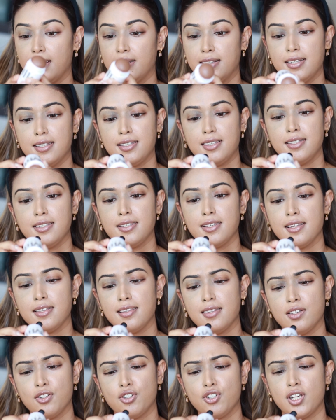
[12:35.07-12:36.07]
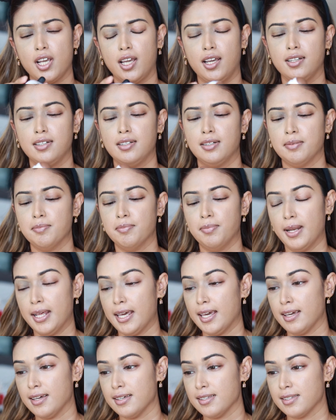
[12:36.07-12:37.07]
This is in the shade
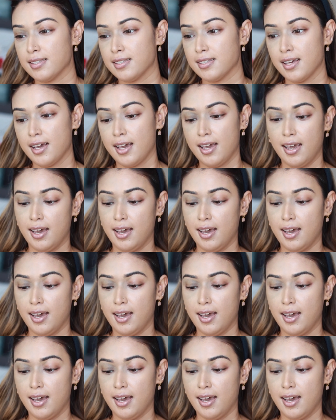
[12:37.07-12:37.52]
Blaze,